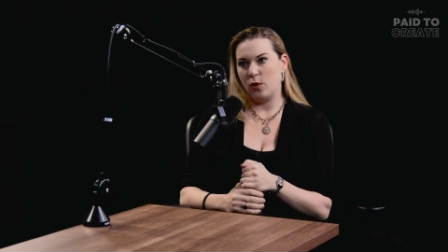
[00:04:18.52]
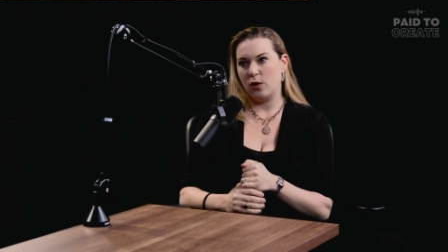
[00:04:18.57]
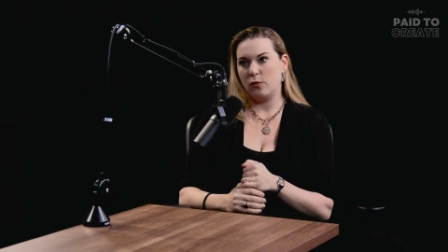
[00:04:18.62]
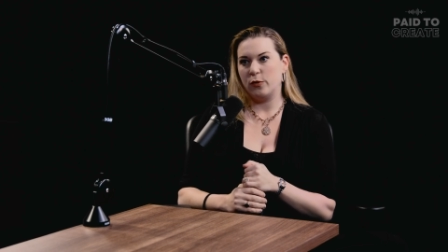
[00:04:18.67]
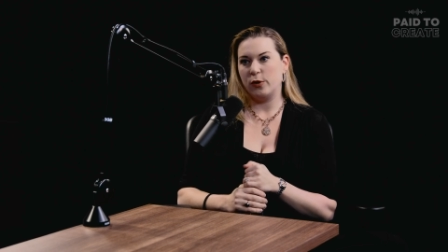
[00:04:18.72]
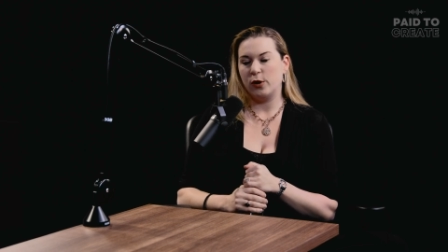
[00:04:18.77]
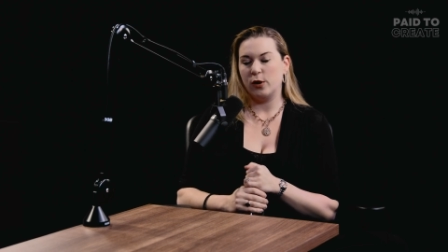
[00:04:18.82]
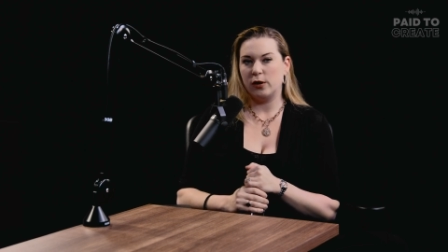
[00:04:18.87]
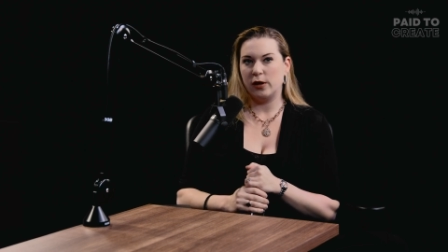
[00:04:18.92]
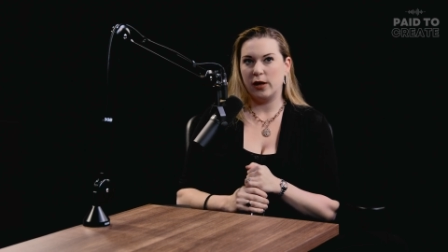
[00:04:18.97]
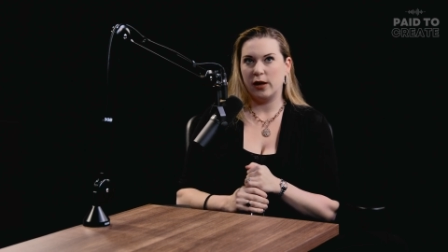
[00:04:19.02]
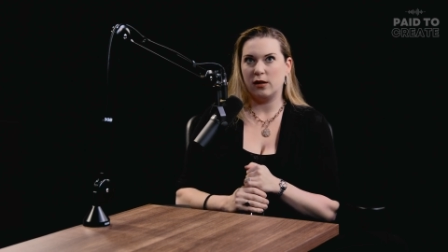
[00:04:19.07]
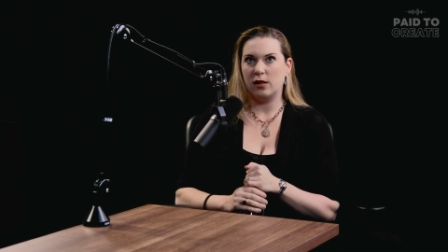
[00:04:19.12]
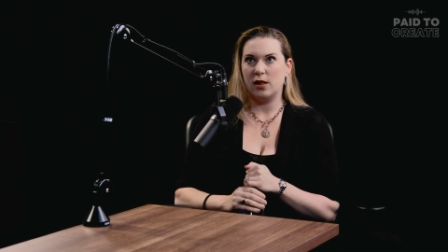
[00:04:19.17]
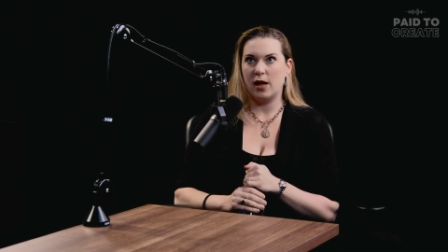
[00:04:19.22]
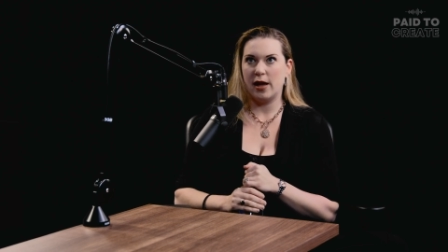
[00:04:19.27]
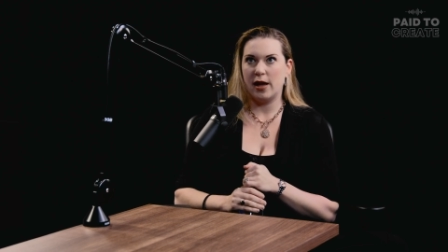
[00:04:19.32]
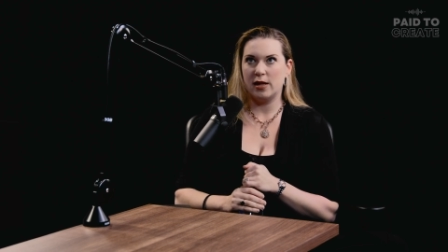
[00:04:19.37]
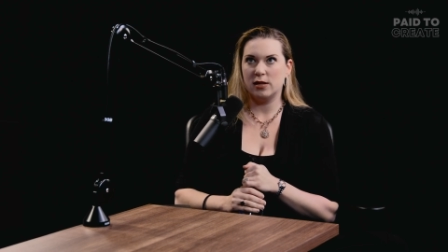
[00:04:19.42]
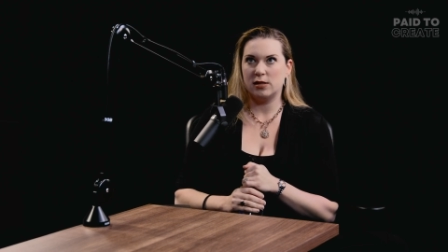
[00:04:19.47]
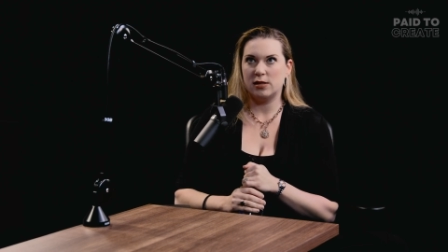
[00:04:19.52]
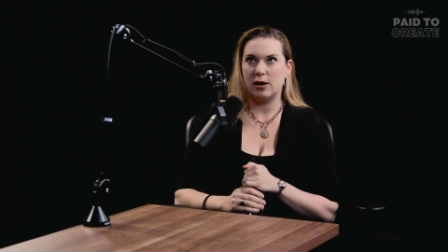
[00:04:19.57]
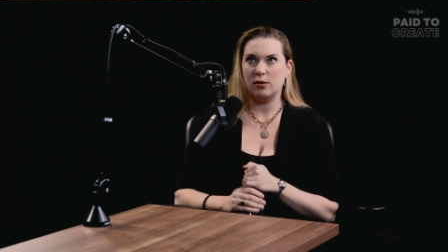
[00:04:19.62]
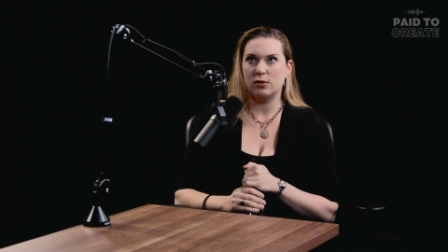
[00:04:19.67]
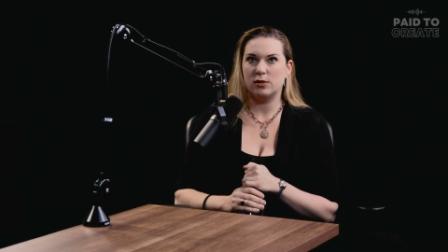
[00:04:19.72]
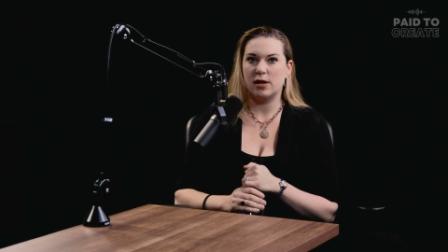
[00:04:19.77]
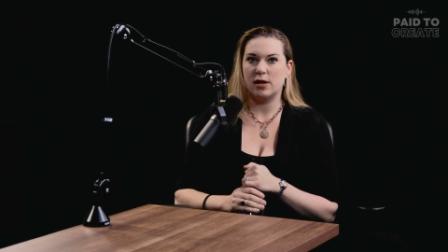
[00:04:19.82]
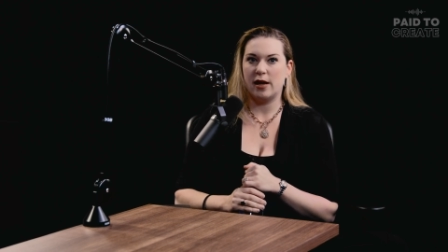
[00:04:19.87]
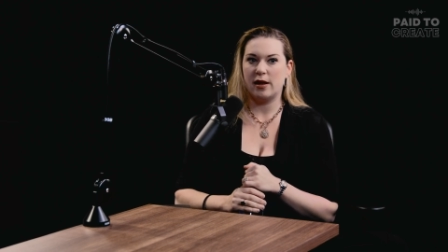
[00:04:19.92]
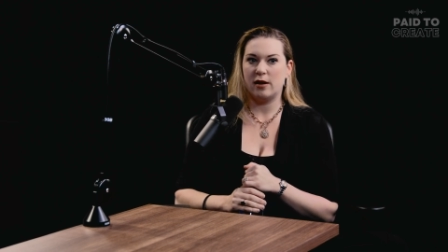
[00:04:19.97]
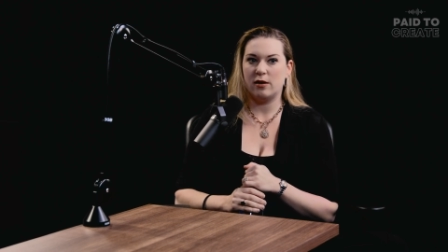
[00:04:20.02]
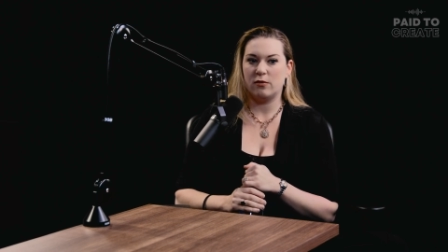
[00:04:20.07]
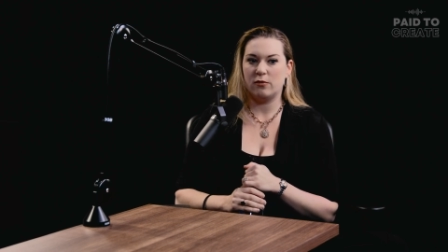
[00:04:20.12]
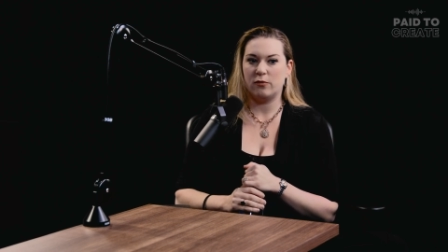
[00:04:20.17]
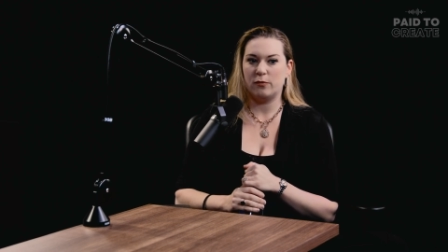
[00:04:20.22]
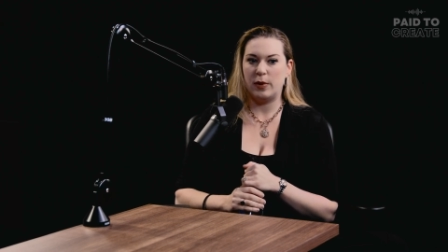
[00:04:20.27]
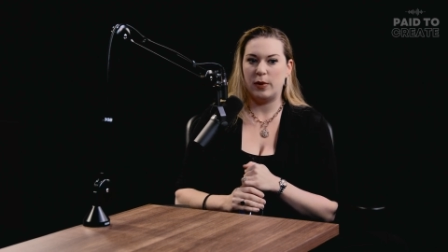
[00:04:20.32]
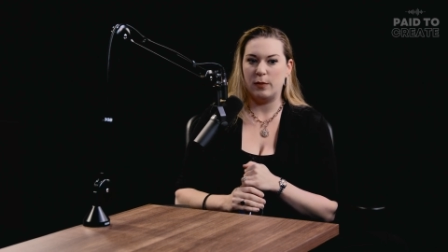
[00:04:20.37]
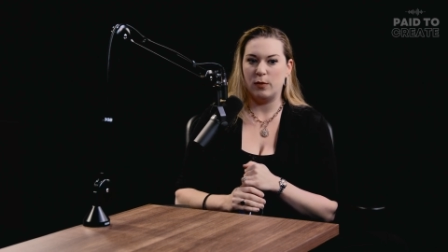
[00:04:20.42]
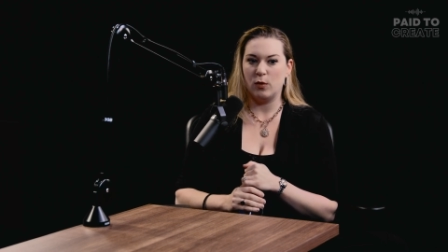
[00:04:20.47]
if we could get clients outside
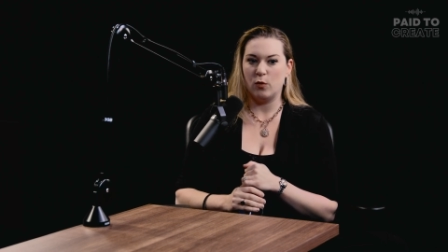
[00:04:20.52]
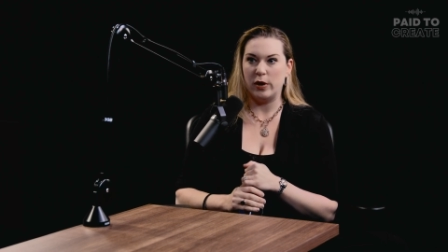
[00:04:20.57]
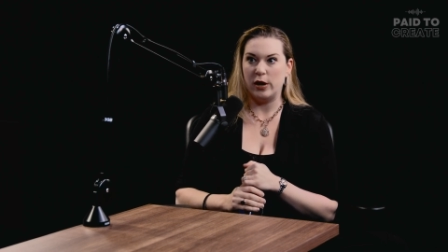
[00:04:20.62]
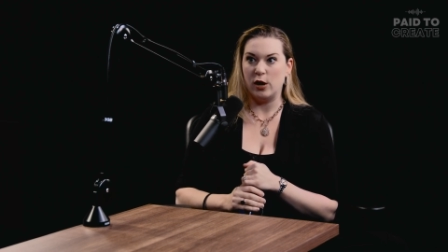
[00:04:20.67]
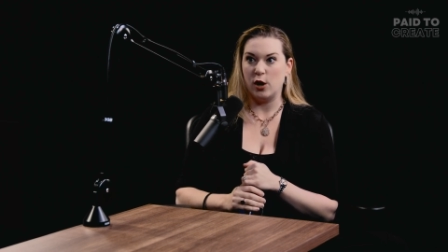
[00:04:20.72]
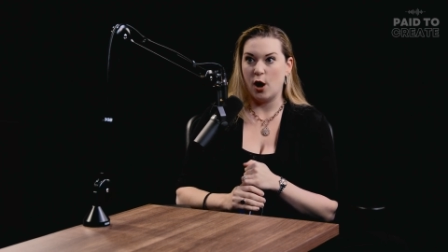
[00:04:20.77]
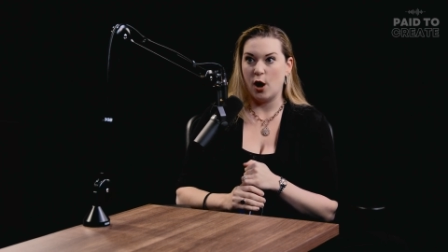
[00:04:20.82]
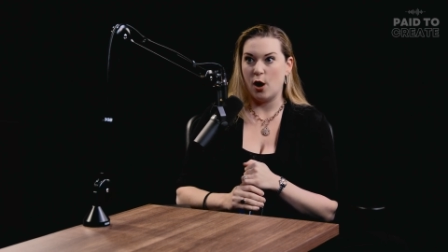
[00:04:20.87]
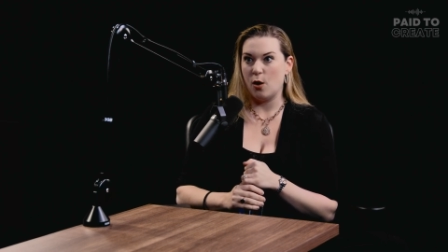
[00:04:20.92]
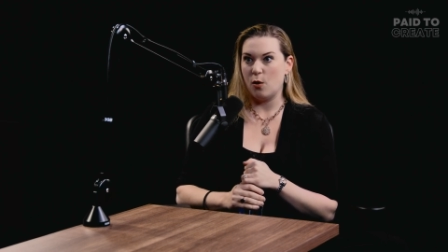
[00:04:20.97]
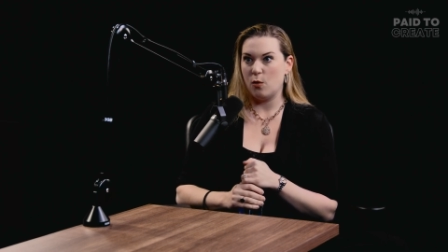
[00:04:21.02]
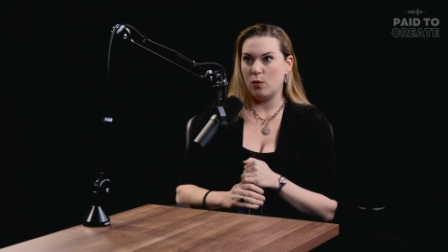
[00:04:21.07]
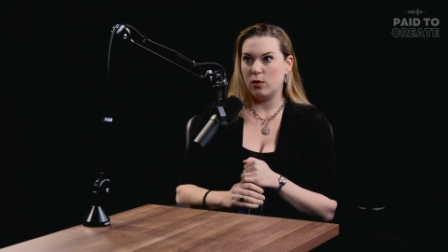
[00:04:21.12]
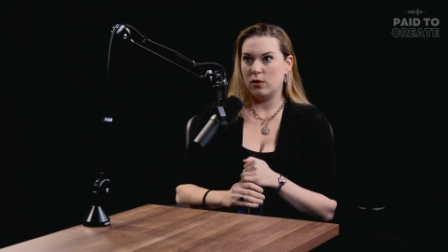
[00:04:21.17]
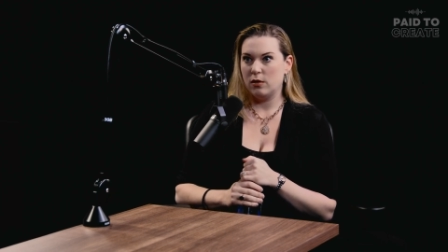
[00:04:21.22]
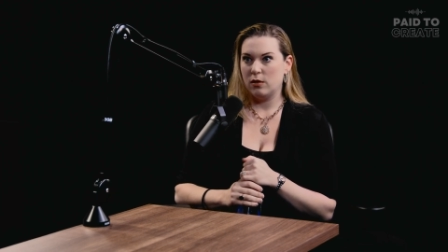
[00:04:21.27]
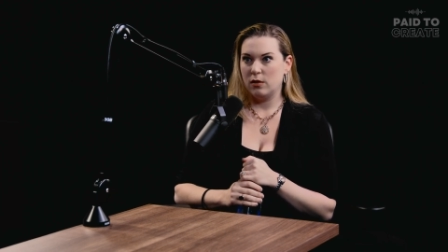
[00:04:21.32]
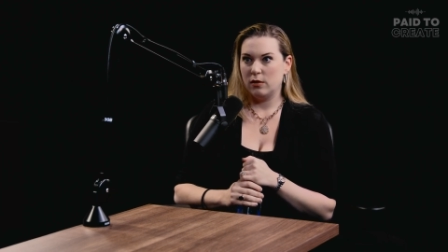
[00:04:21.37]
of people we know?